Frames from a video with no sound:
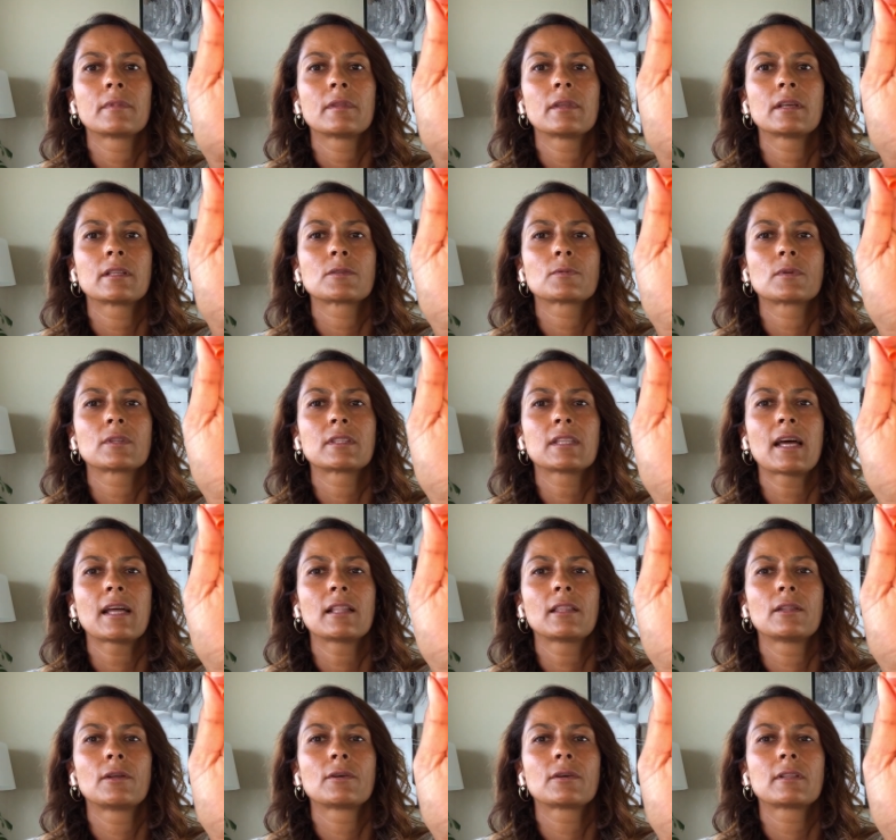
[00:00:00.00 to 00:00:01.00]
That's what
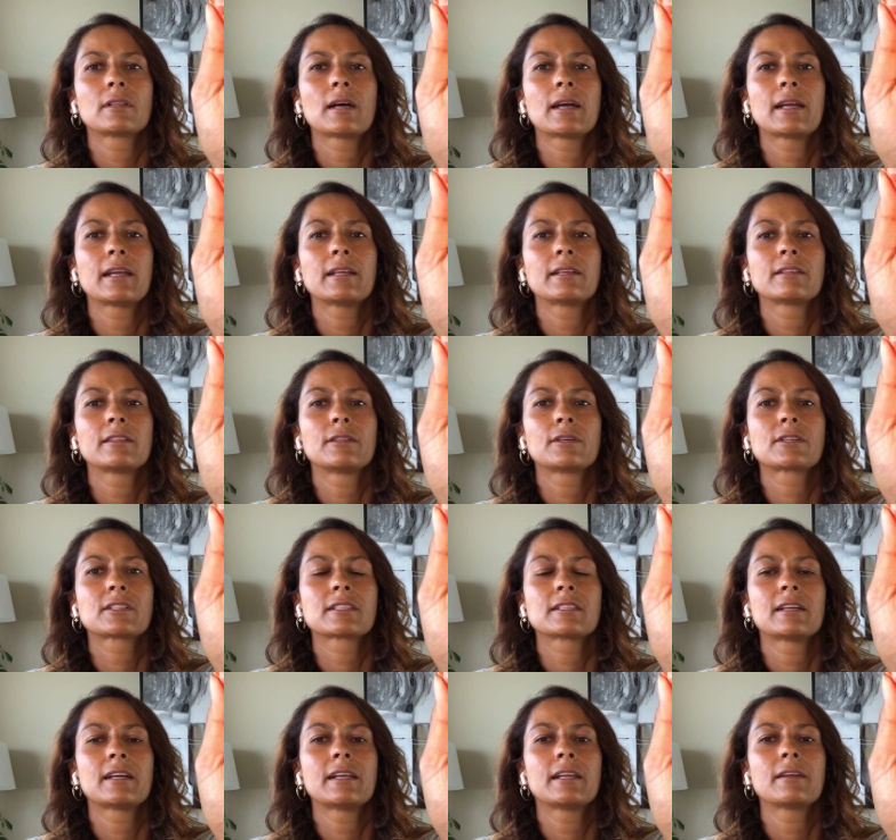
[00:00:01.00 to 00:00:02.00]
that look like,
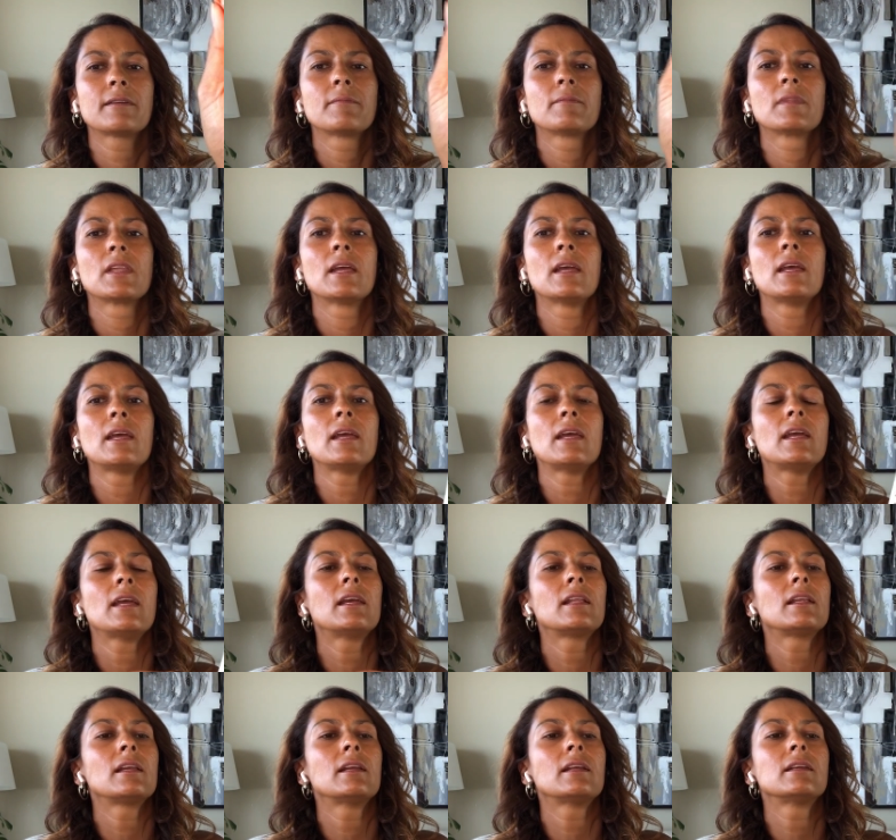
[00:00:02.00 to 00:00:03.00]
looks like
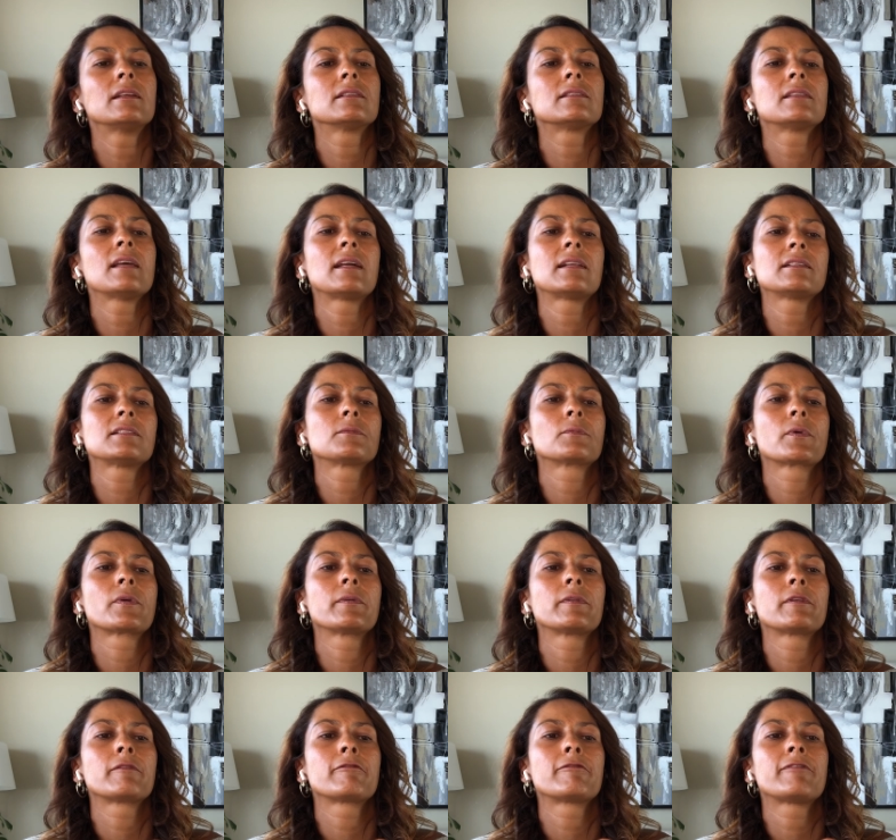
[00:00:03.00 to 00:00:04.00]
it is, that is
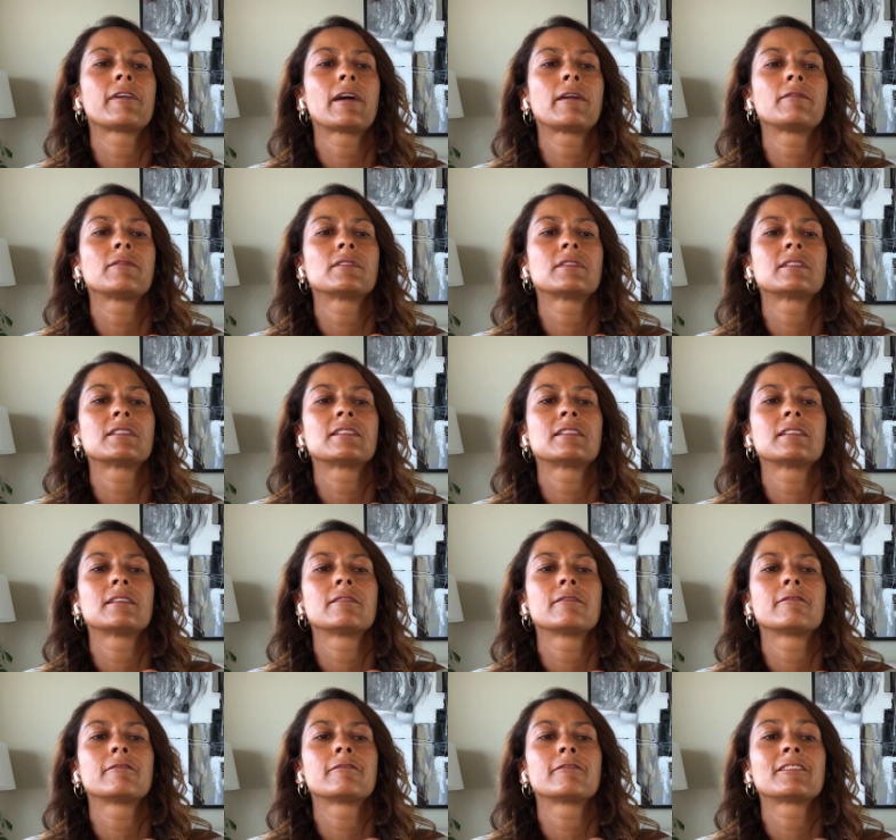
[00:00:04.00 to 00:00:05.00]
equivalent 5
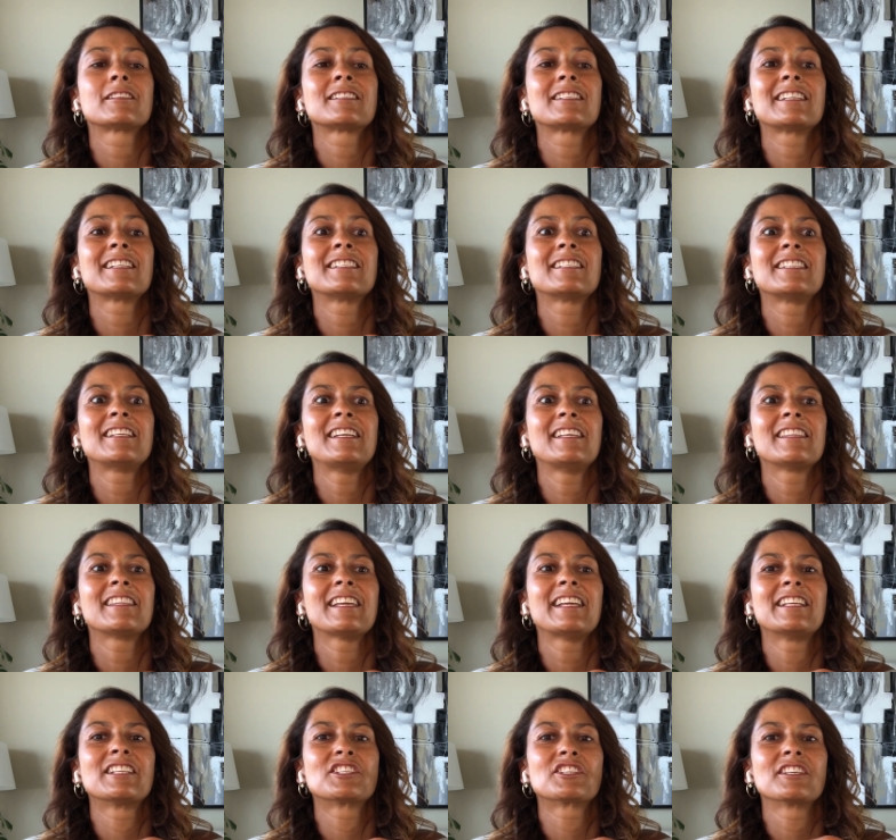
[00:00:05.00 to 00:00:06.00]
16th
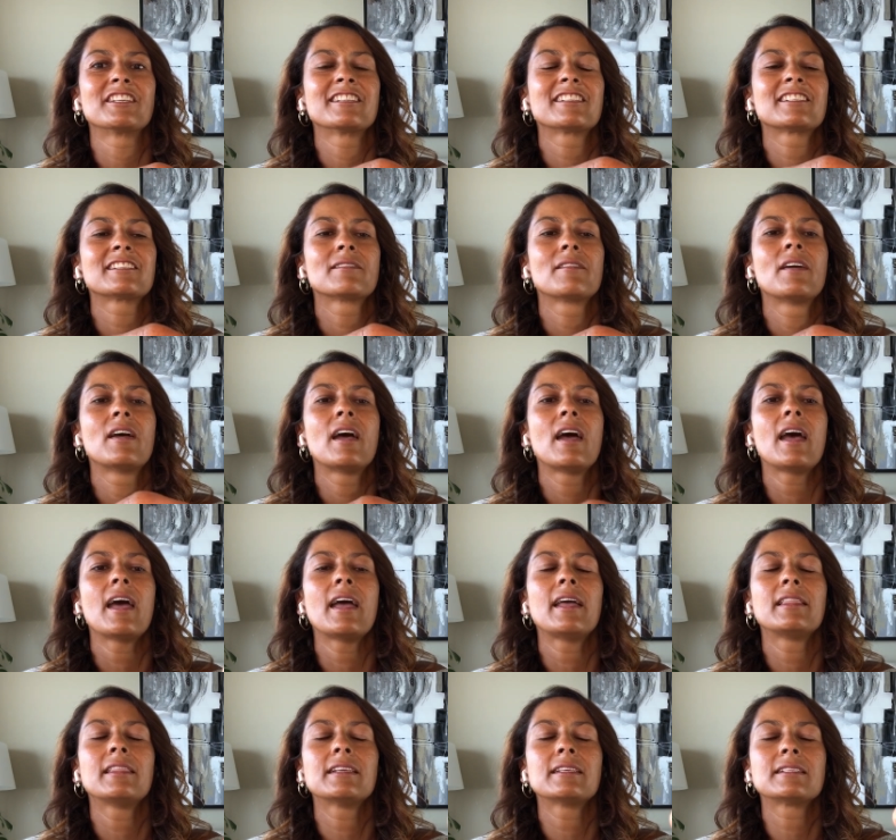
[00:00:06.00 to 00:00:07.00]
inches.
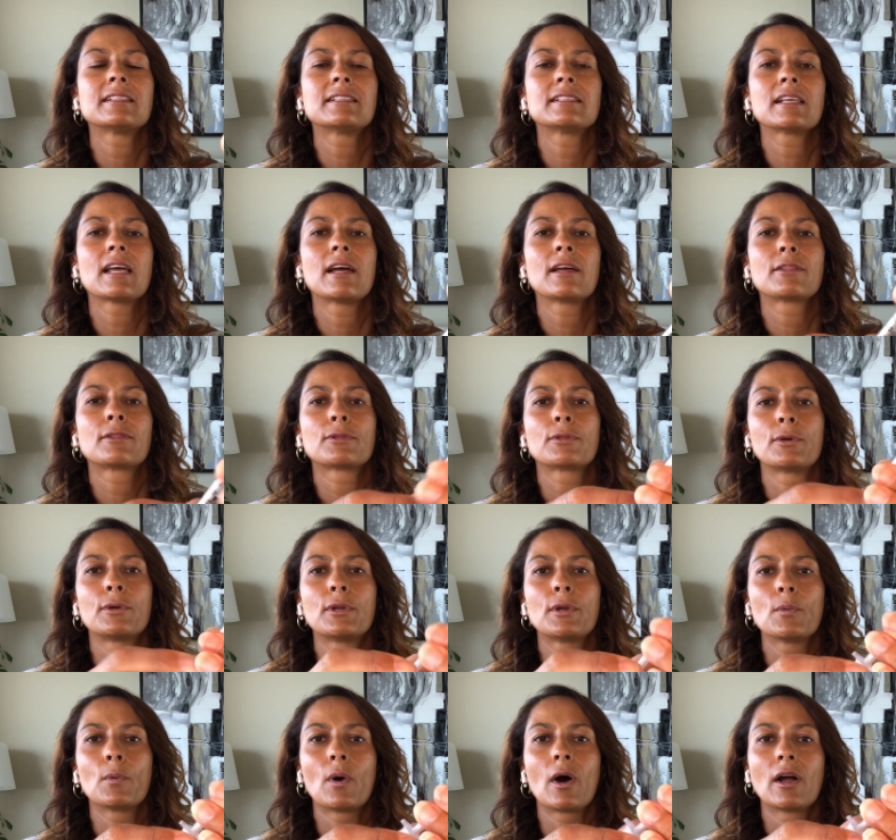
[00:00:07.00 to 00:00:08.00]
And this is a
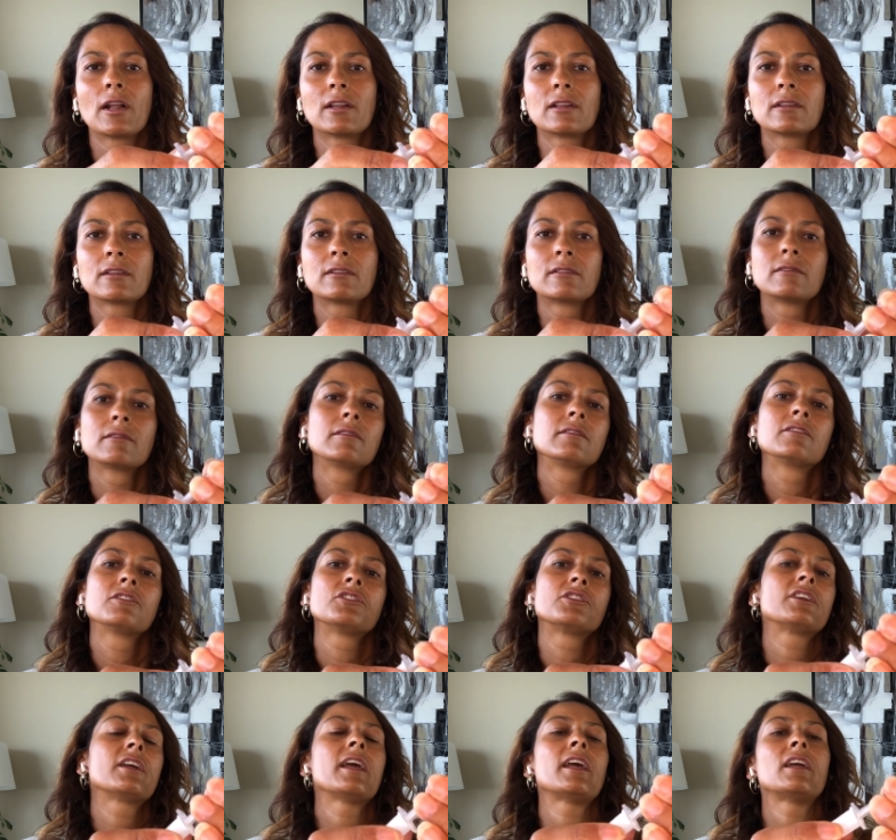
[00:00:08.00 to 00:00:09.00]
31
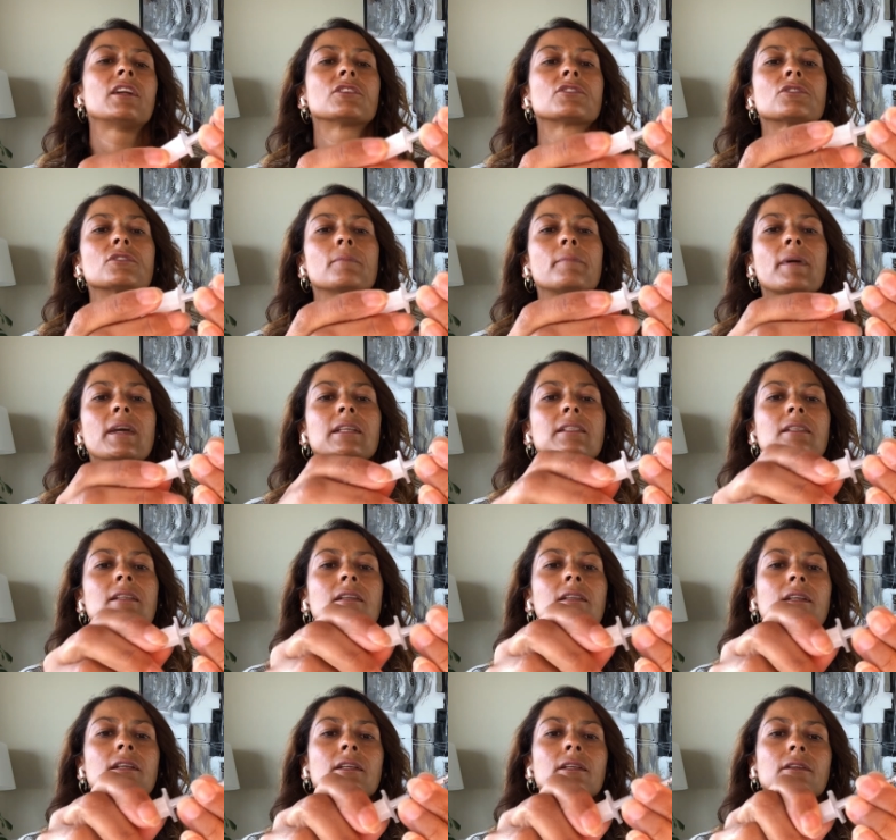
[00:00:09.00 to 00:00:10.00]
gauge. So
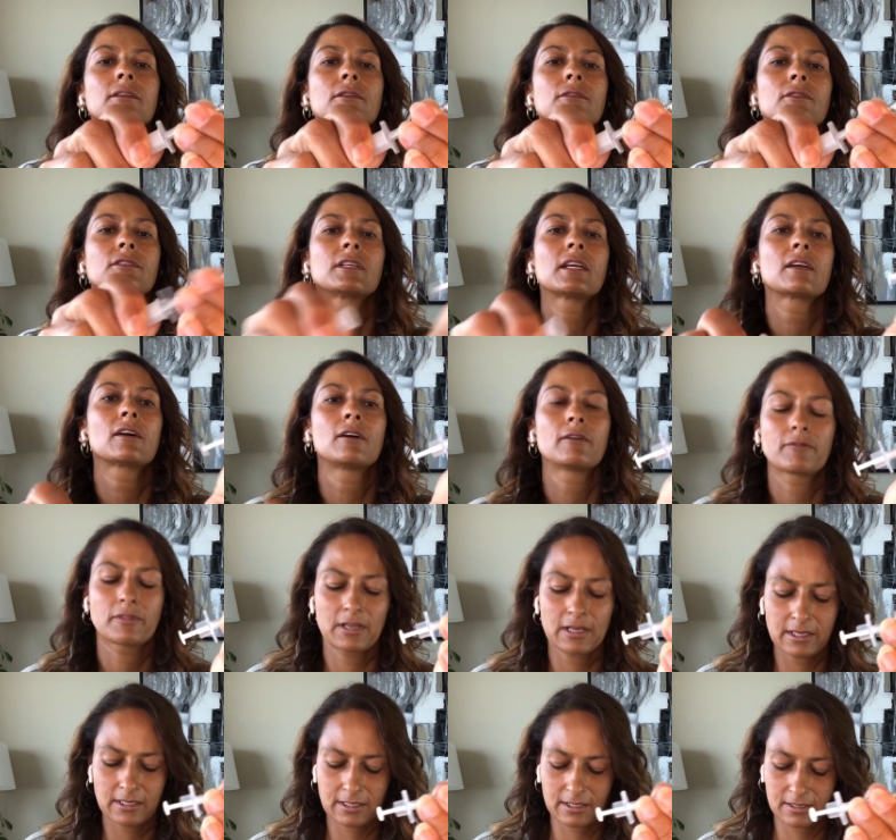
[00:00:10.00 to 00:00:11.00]
basically you take off
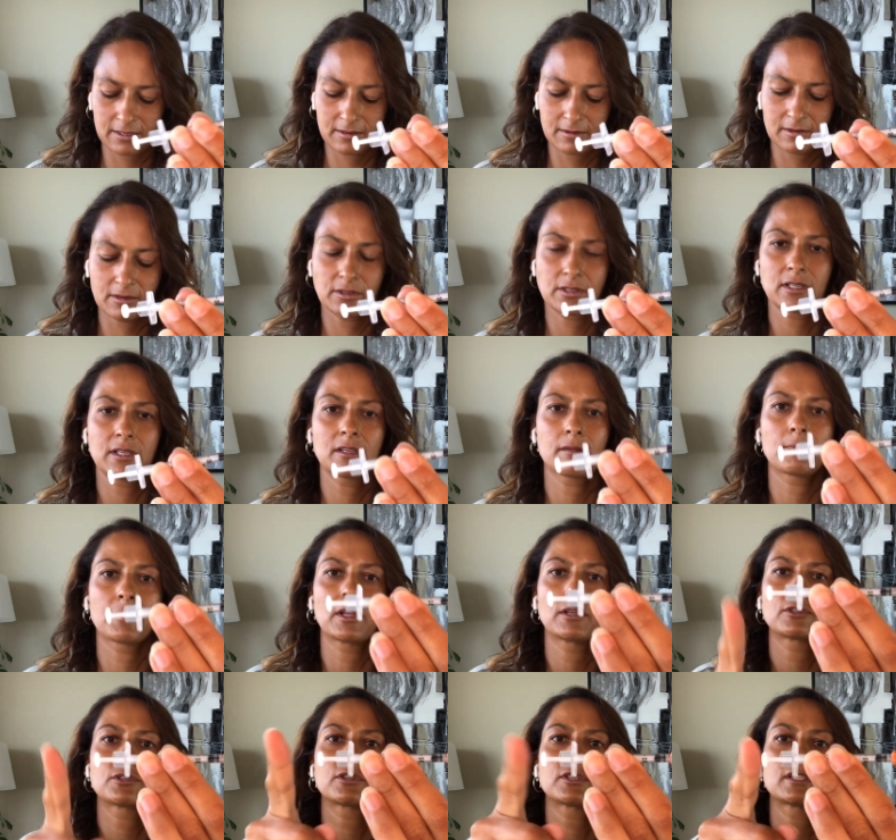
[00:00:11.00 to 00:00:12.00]
this, you see the
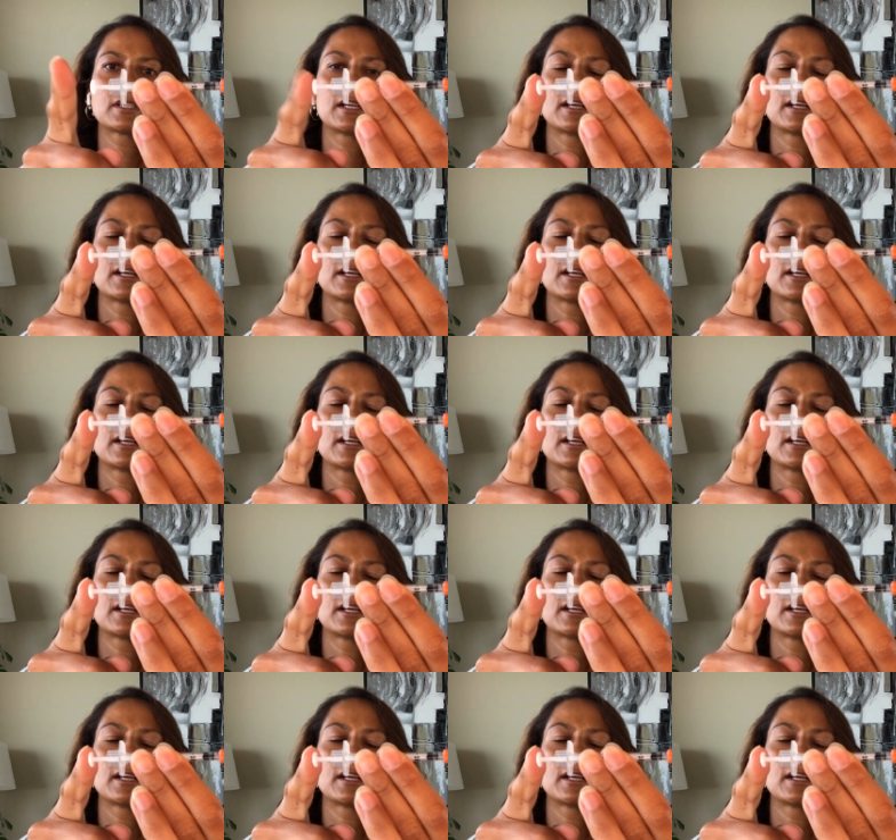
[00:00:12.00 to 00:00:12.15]
plunger is